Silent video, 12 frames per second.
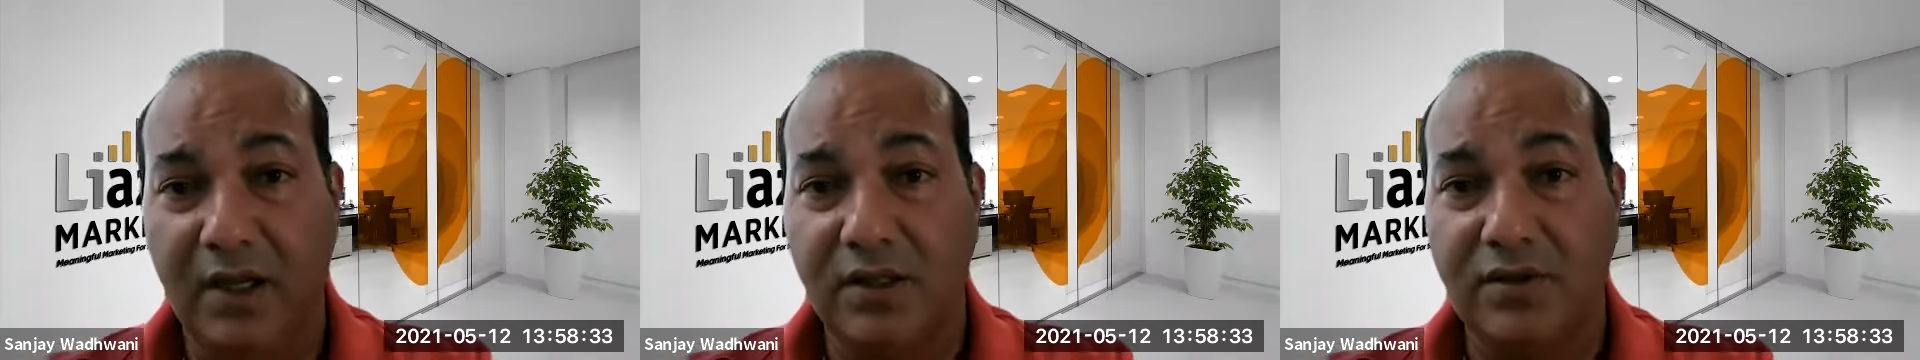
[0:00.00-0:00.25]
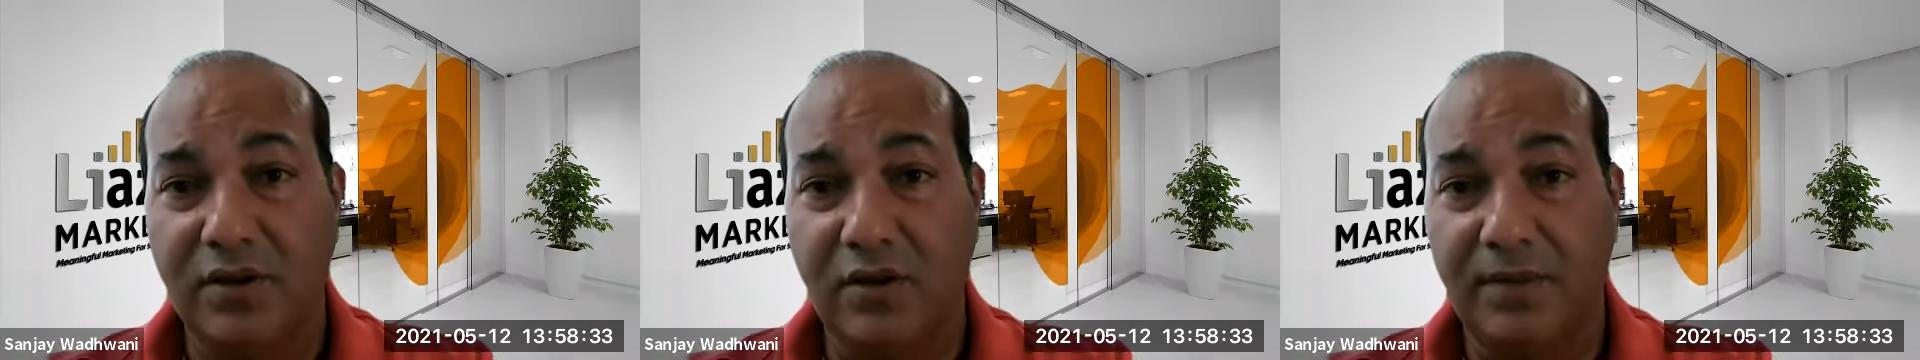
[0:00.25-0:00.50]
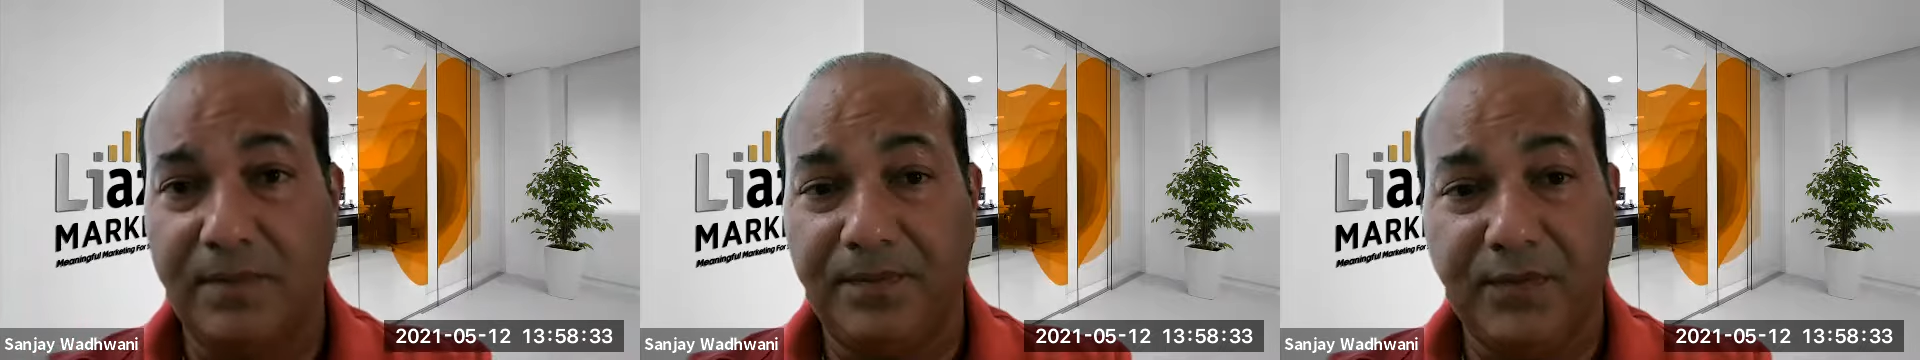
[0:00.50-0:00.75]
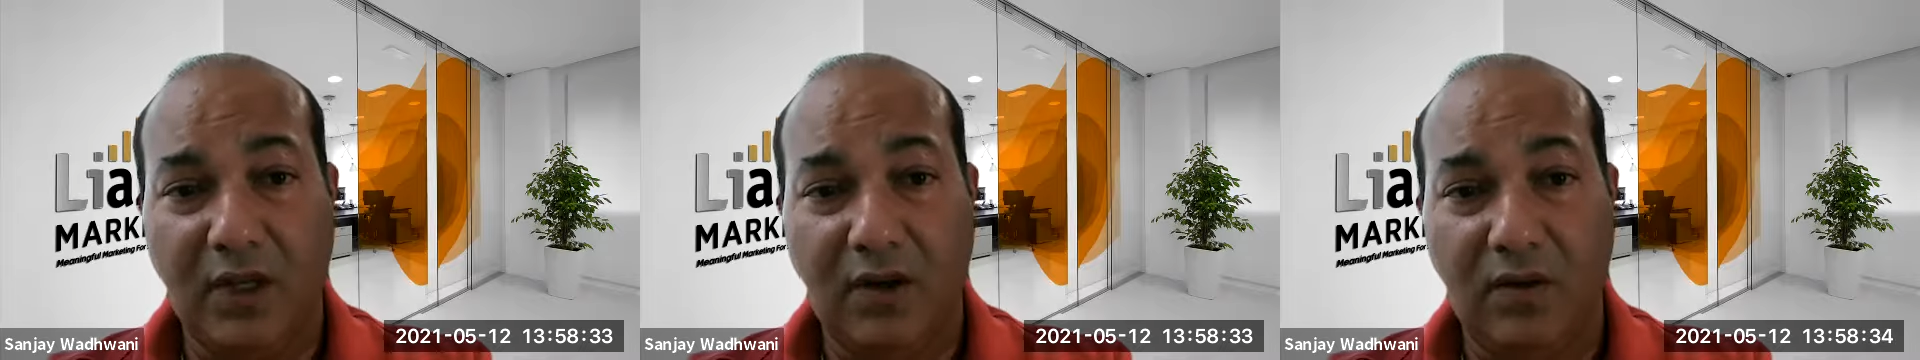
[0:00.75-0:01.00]
So,
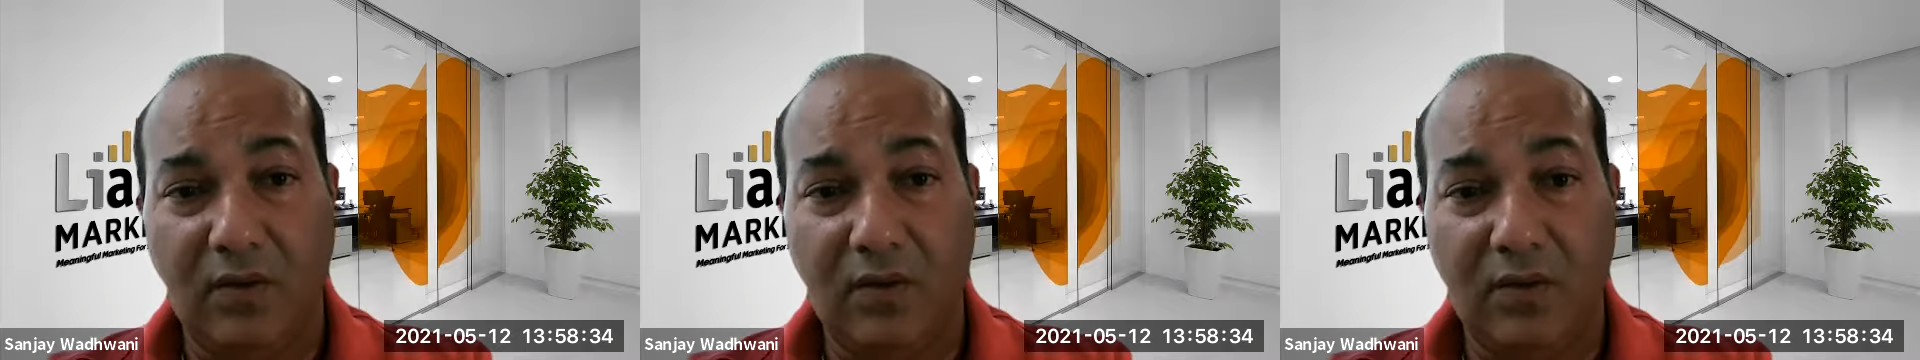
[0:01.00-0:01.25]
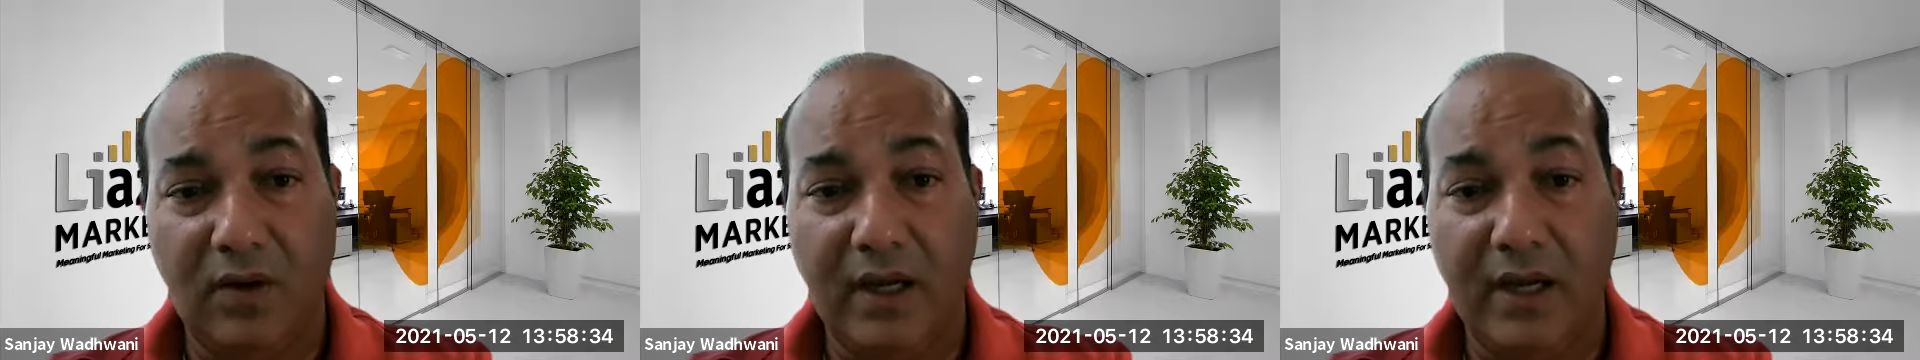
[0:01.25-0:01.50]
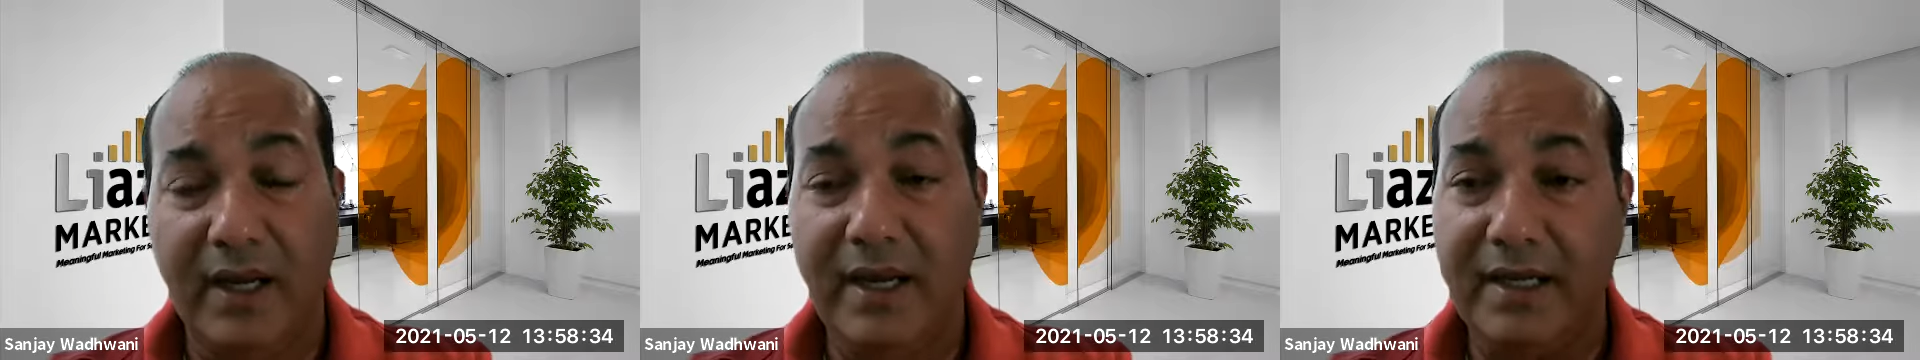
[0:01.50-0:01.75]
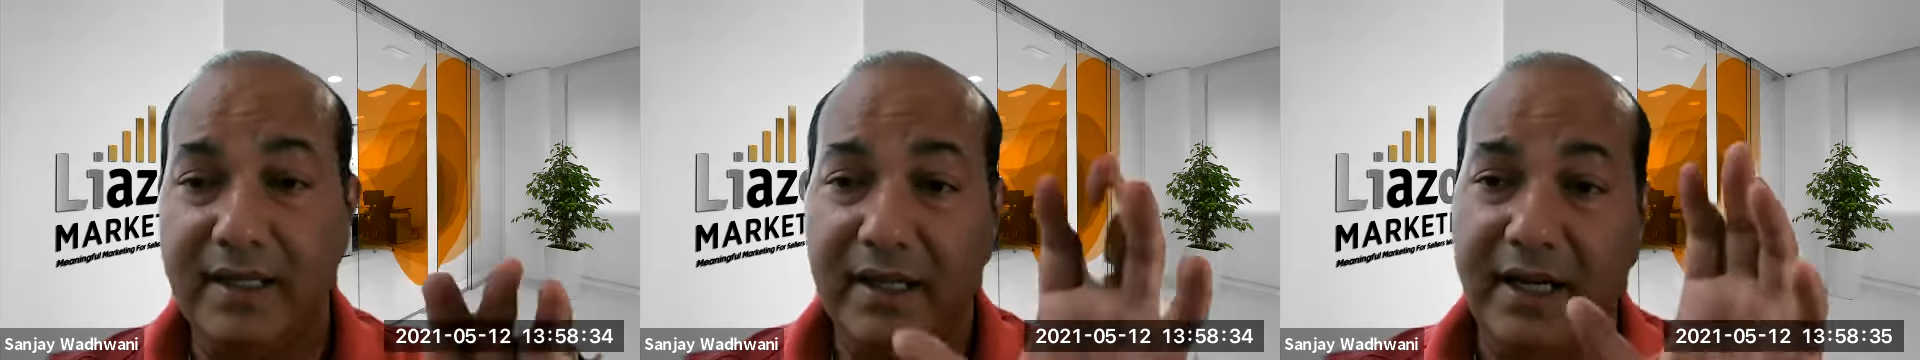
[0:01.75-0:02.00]

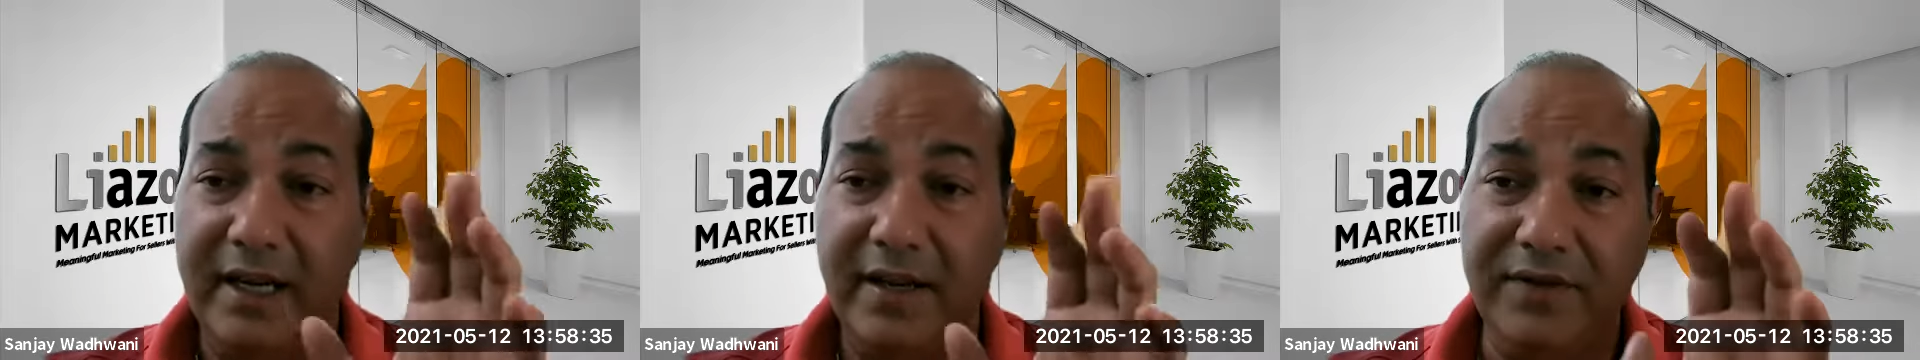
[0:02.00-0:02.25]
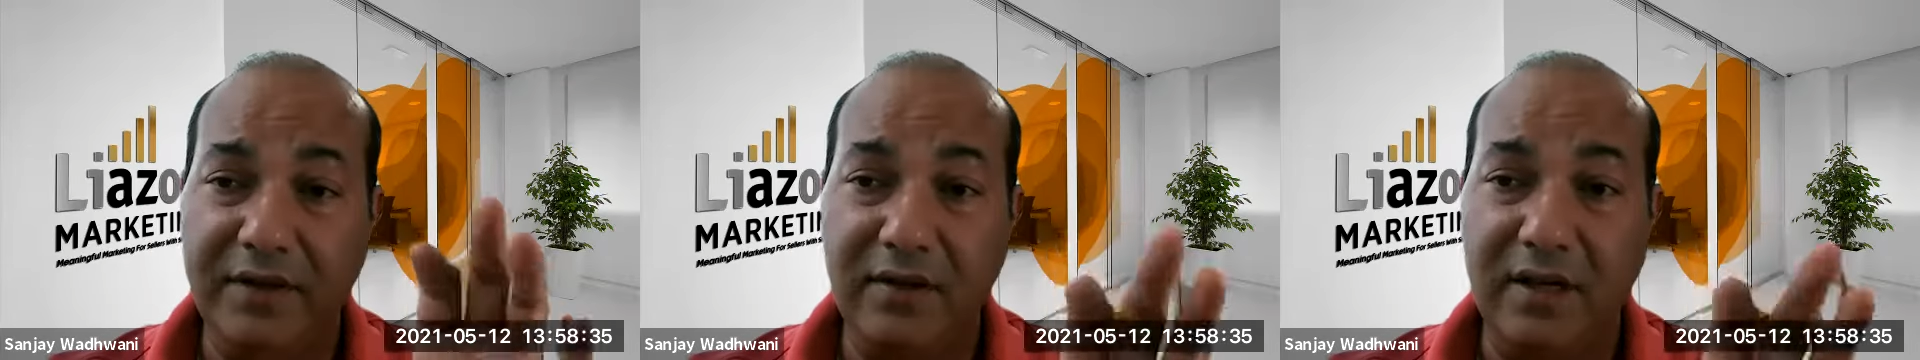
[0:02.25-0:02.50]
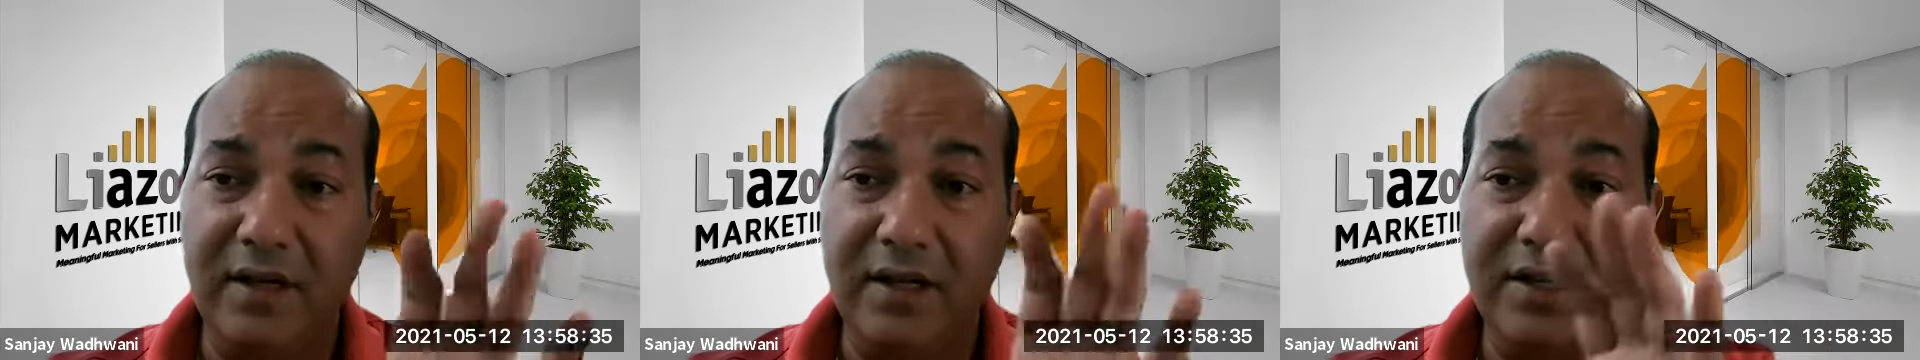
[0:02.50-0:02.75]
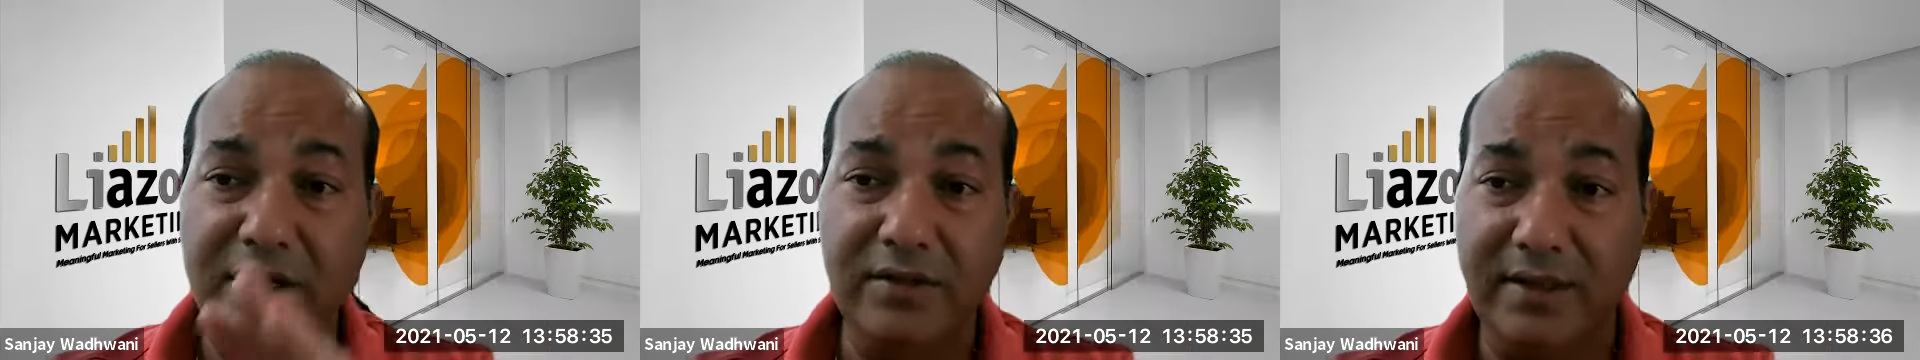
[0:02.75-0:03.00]
and if you are a
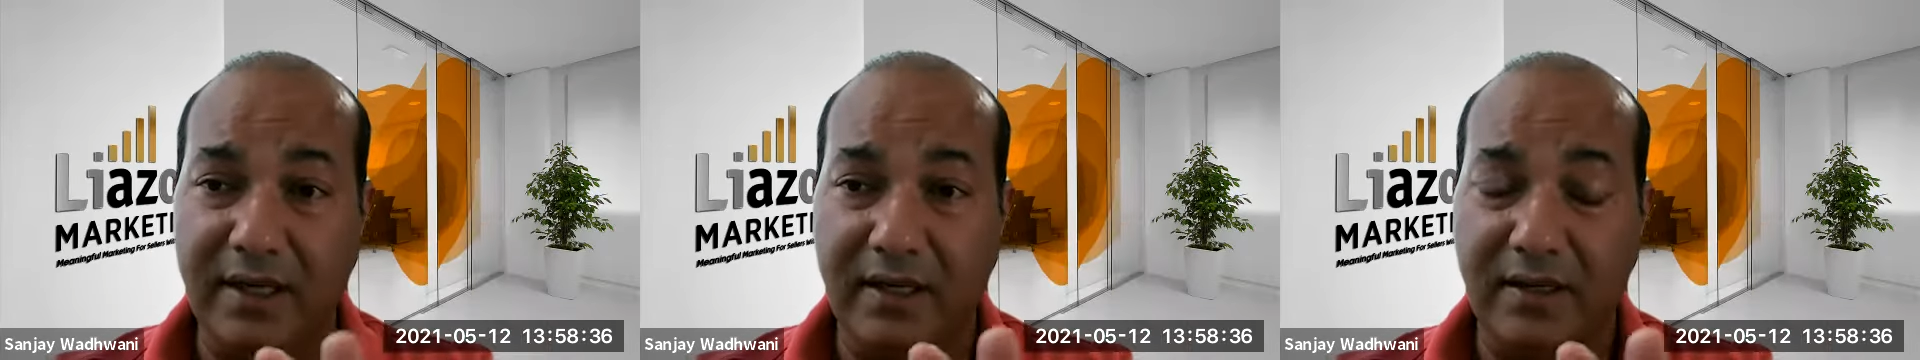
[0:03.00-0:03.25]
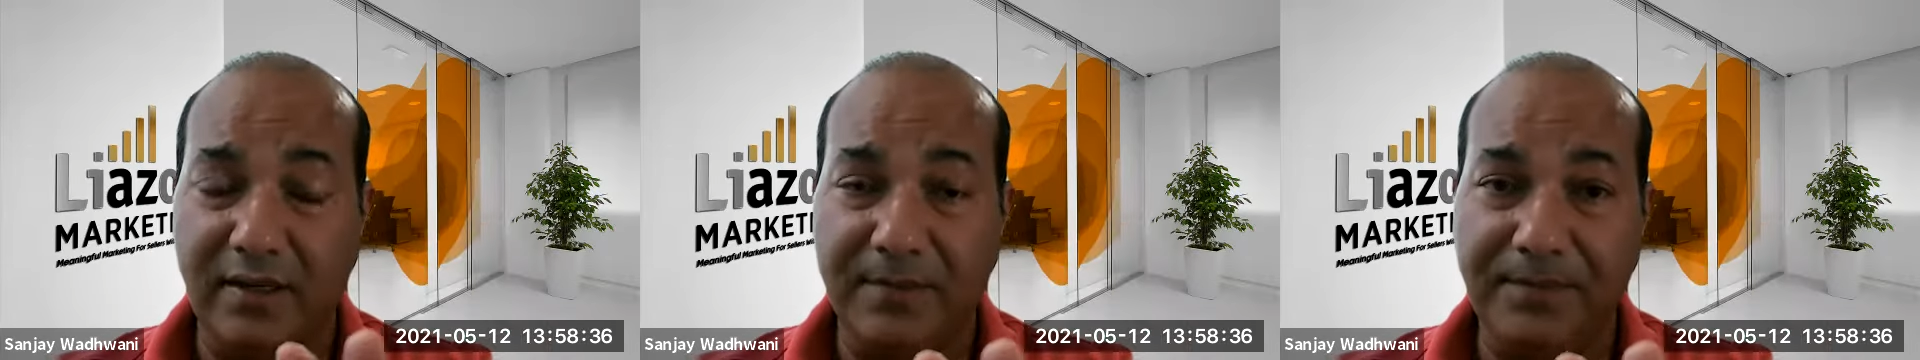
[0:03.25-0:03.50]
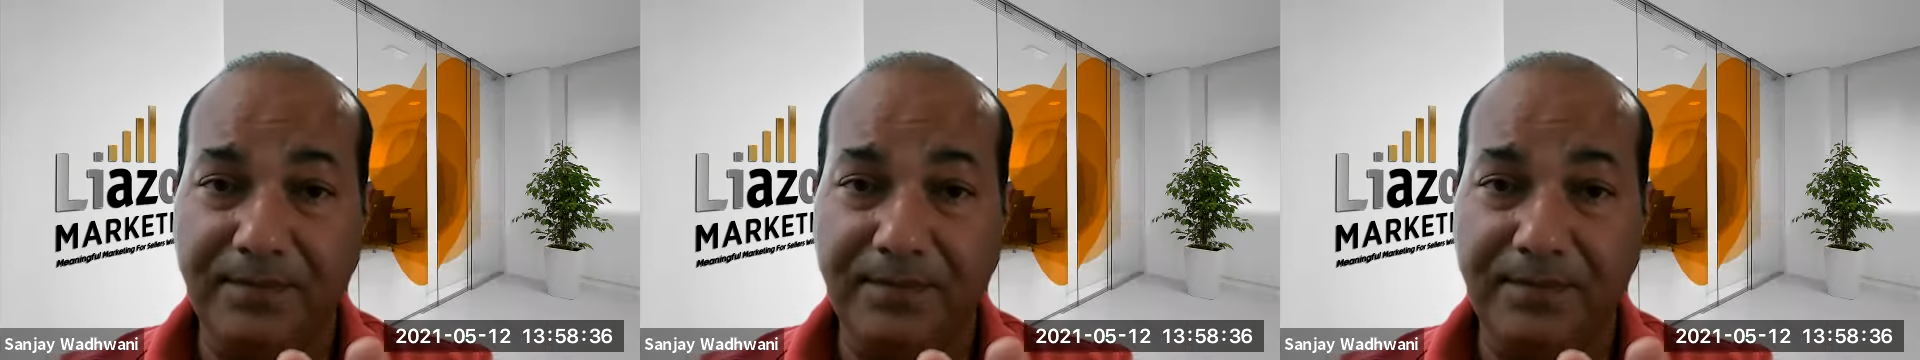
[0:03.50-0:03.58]
new seller,